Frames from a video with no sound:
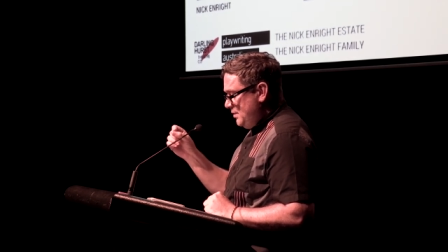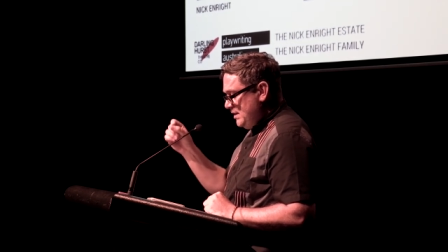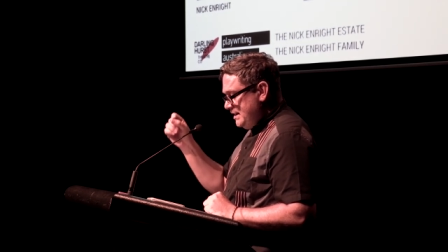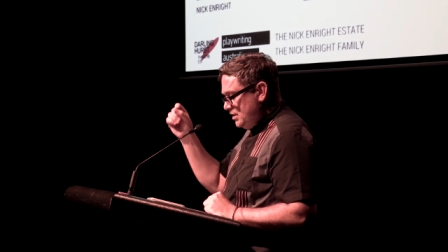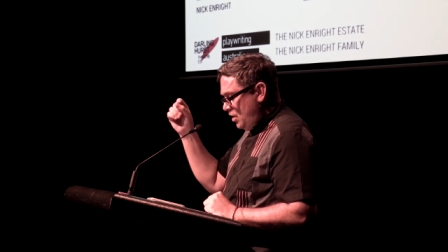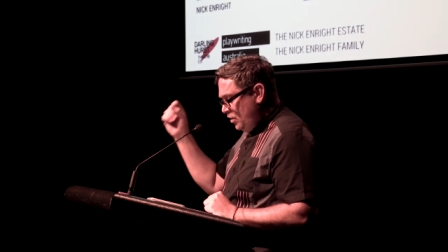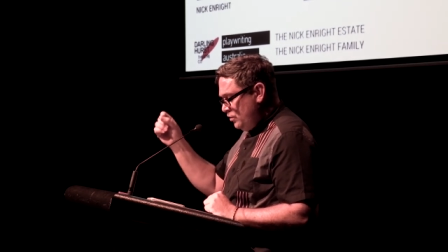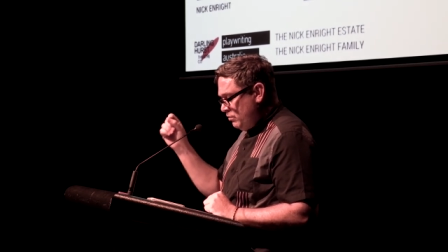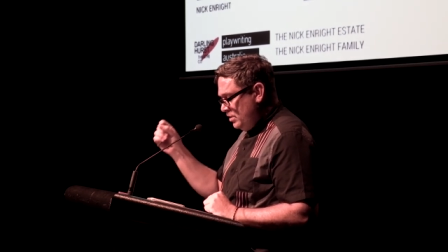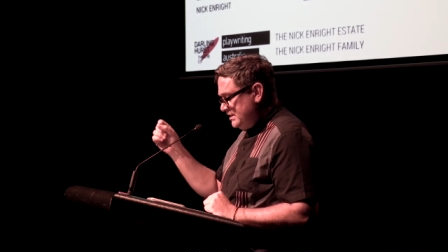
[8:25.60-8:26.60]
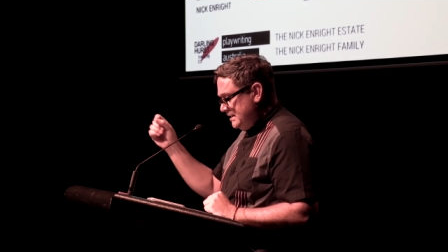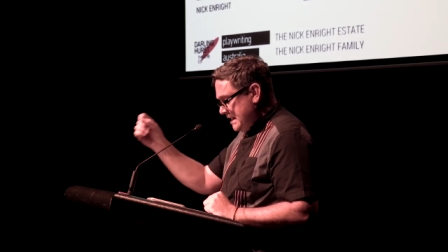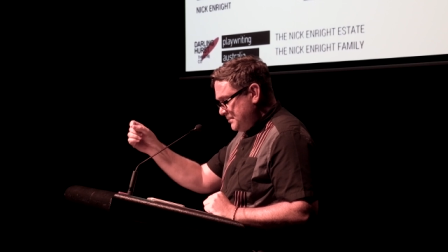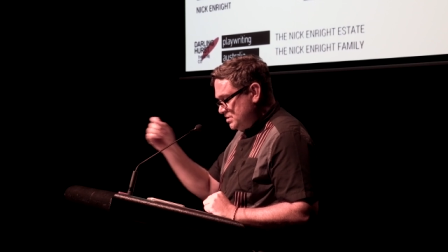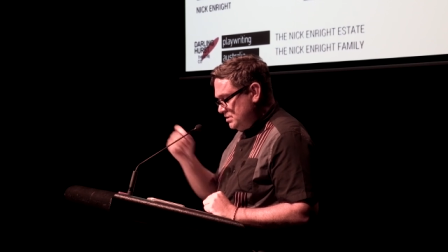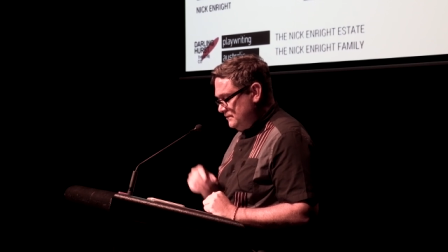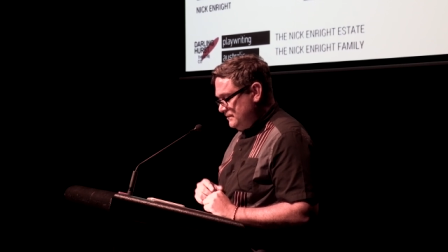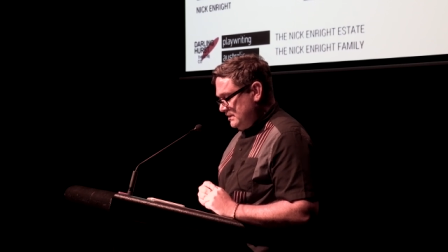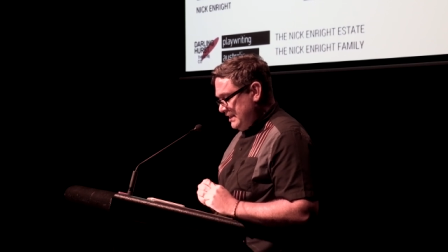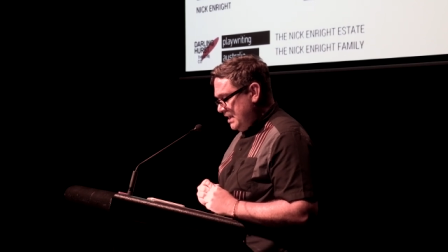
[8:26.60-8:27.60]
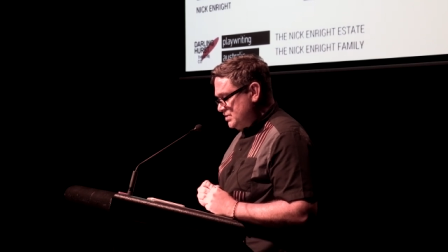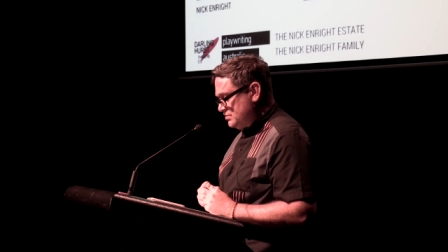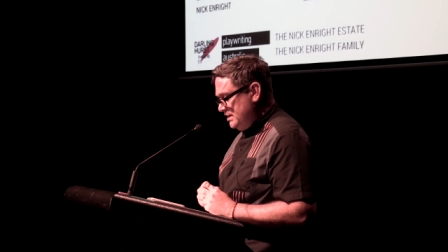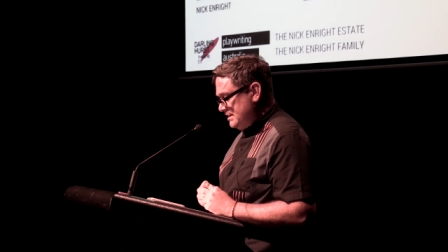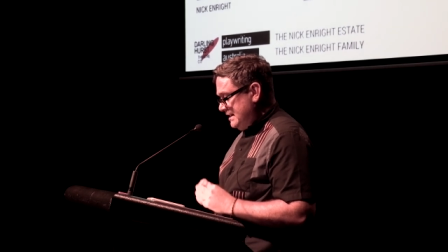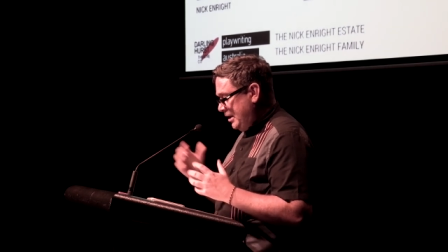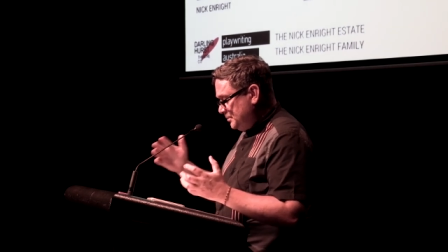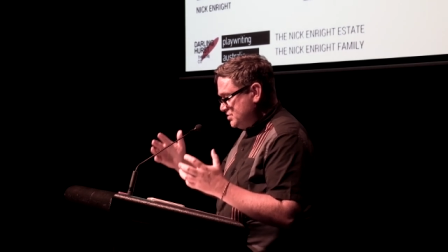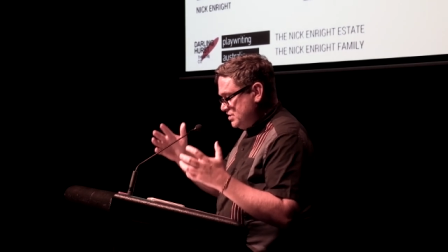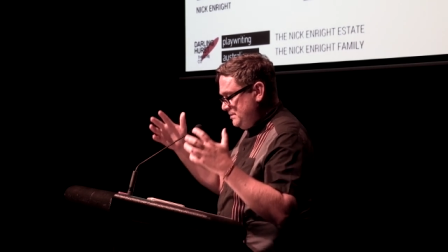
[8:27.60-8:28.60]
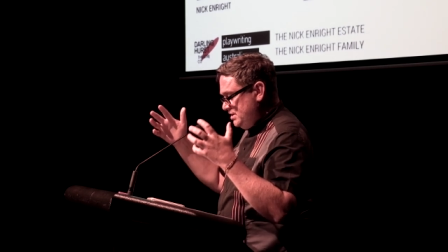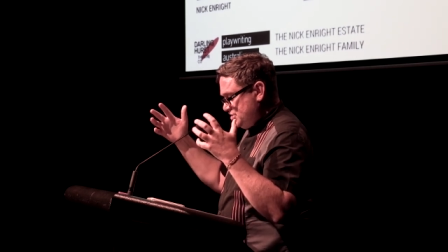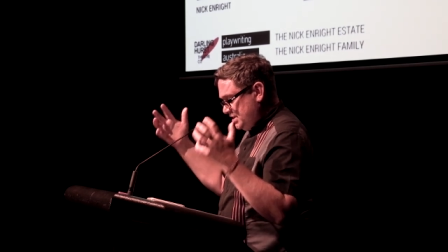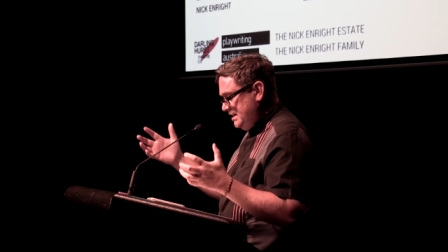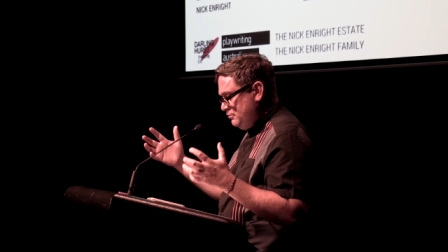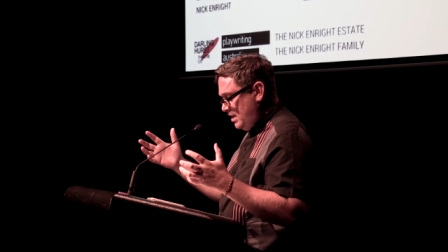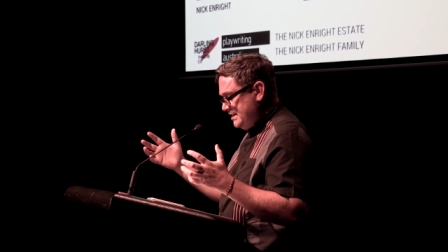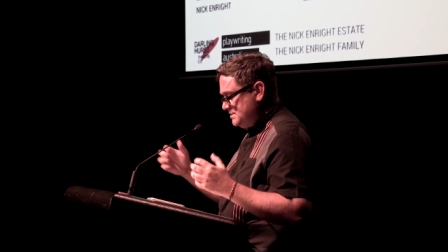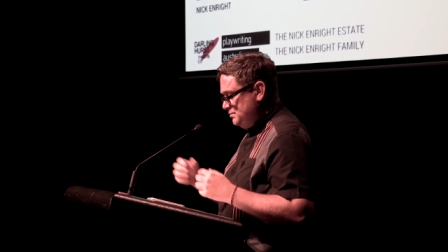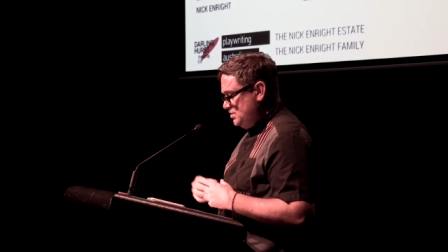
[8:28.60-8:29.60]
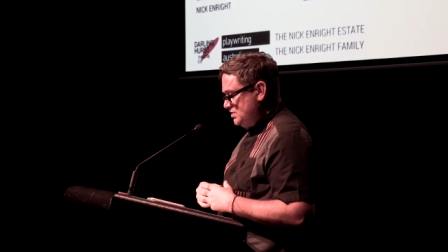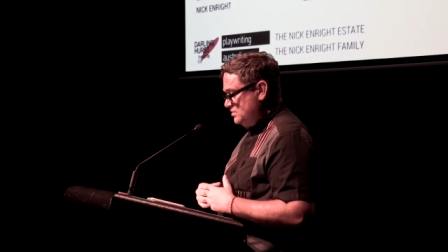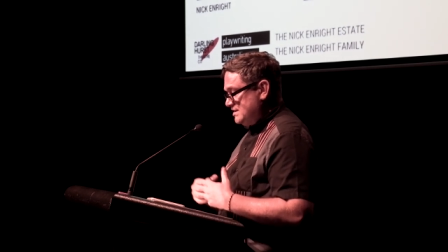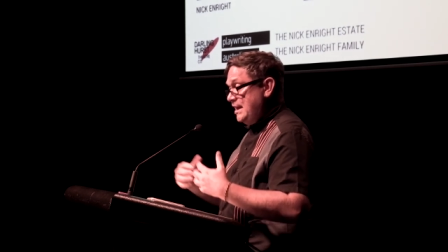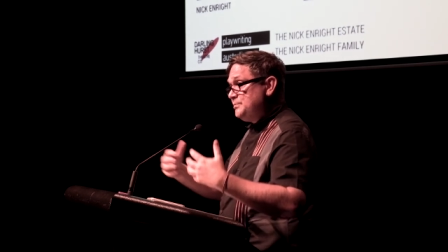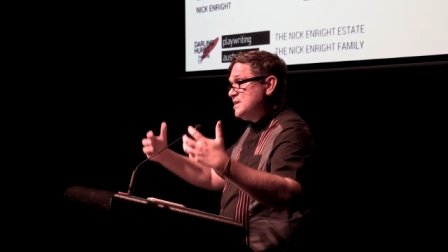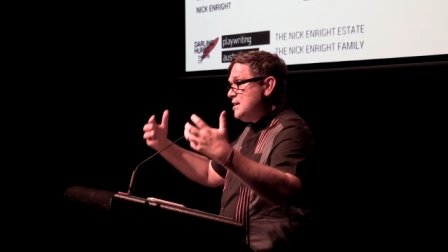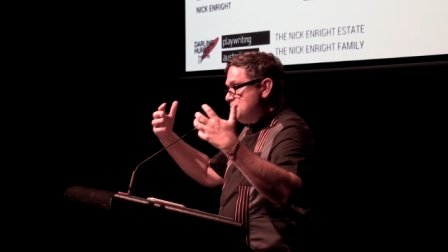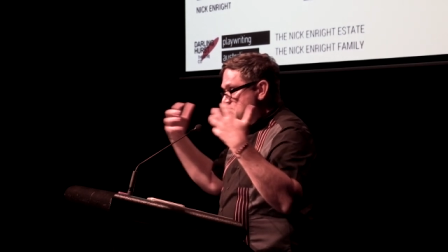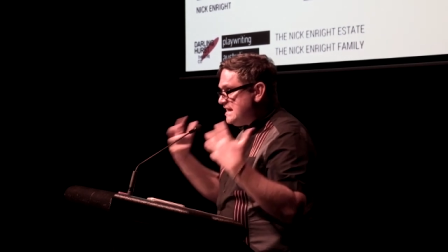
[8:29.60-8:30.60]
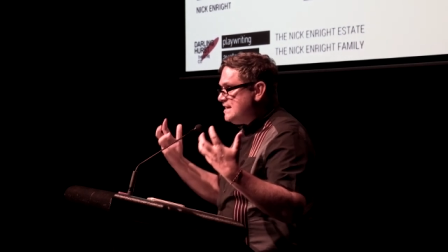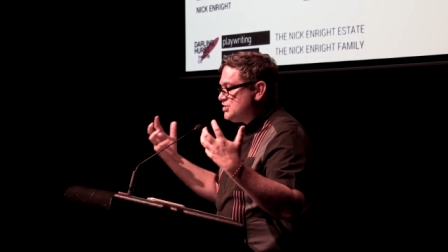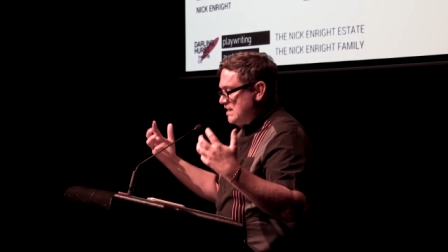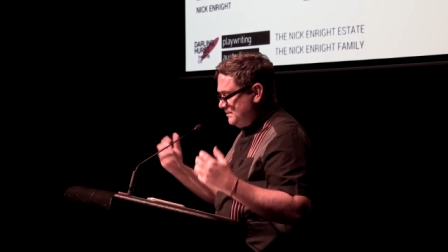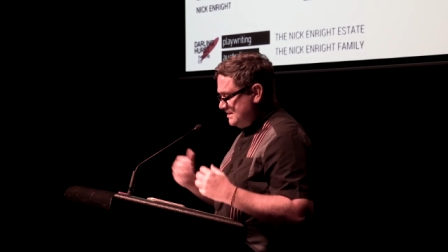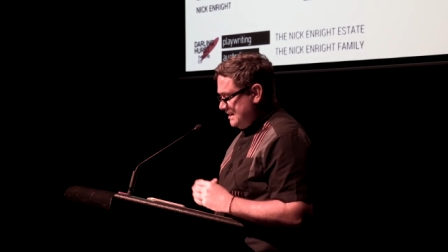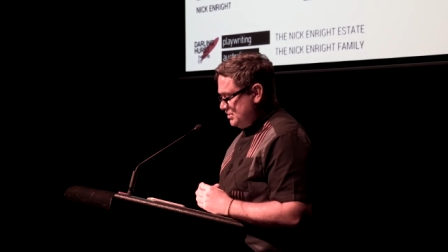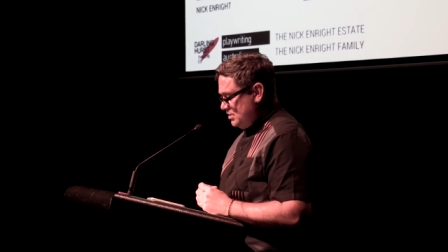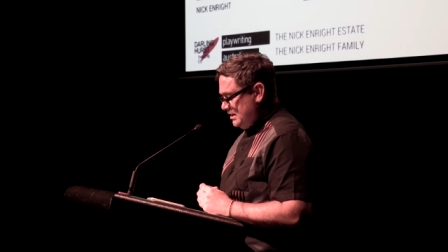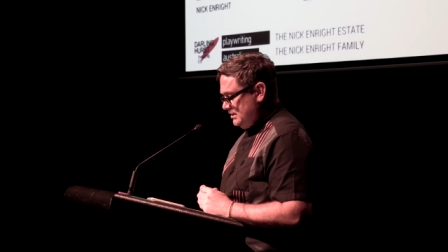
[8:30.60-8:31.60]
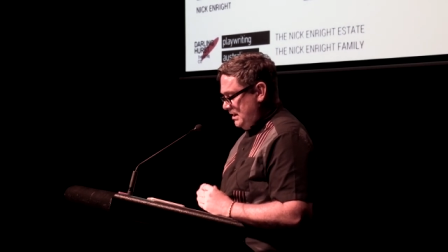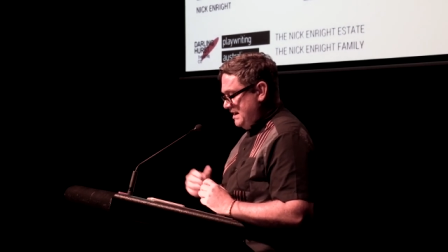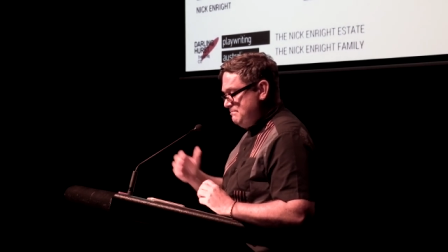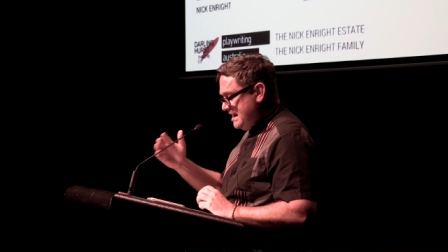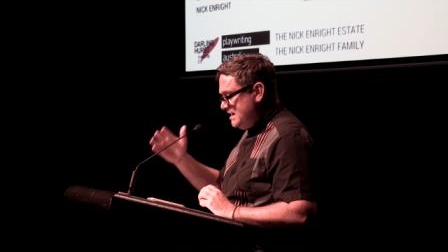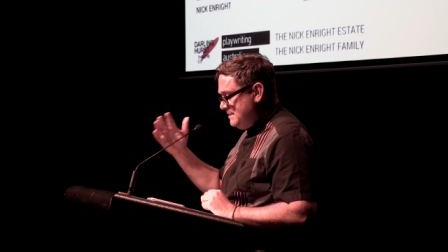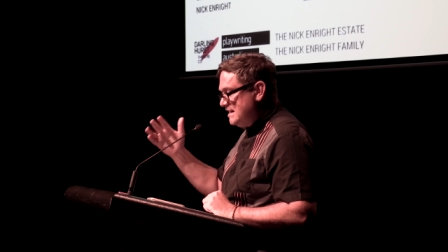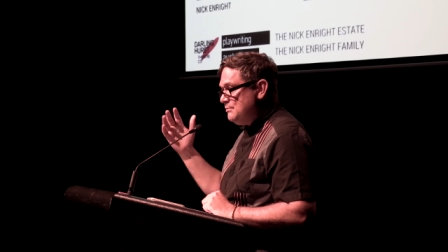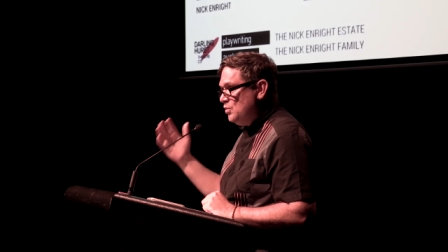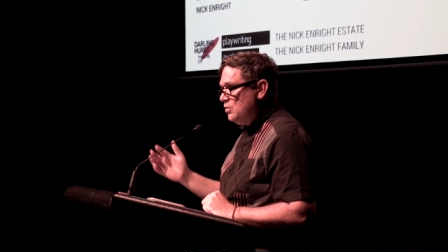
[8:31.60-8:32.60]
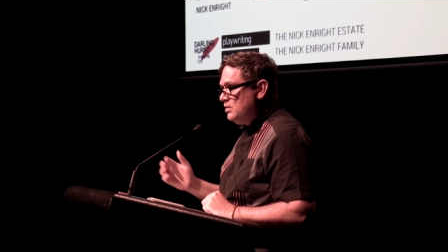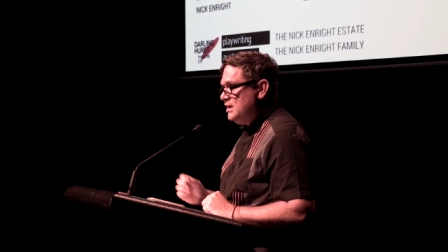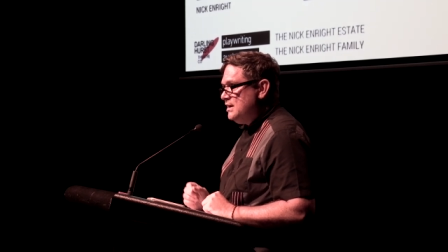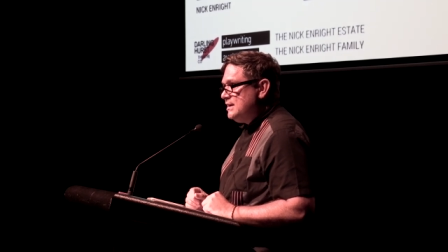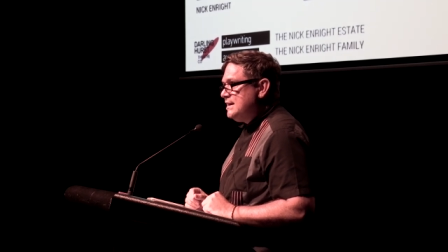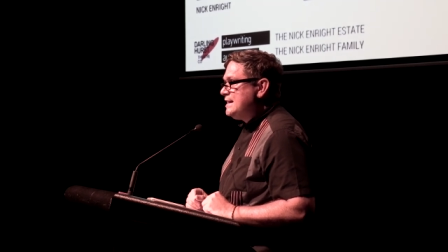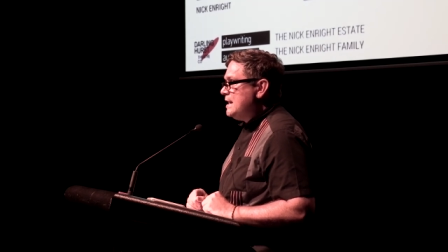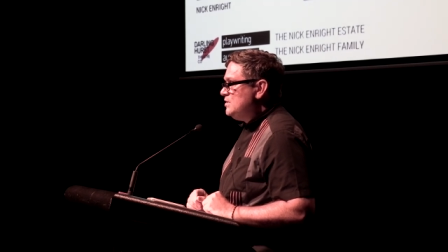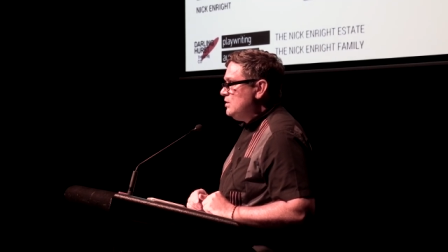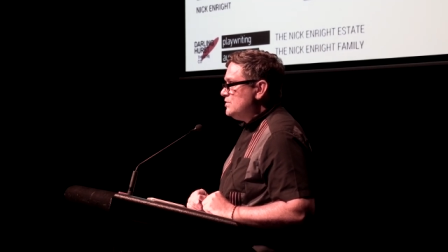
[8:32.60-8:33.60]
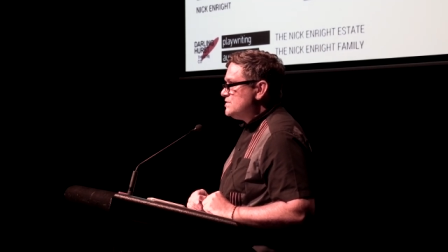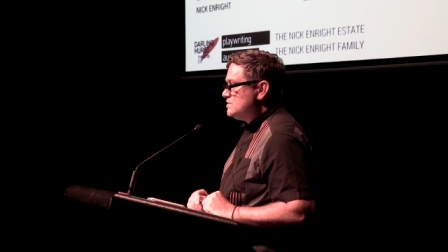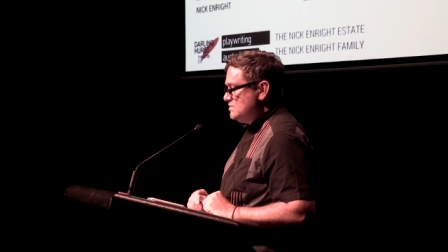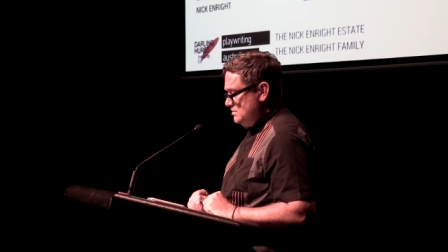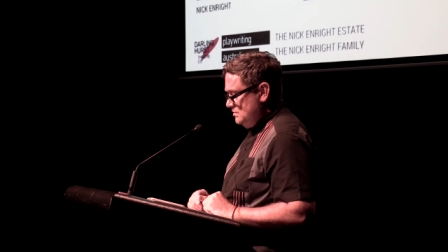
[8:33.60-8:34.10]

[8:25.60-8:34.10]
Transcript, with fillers: but when he co wrote the adaptation of Cloud Street and helped Jimmy Chi write his musicals and helped me shape the Sunshine Club and many, many more, he came close.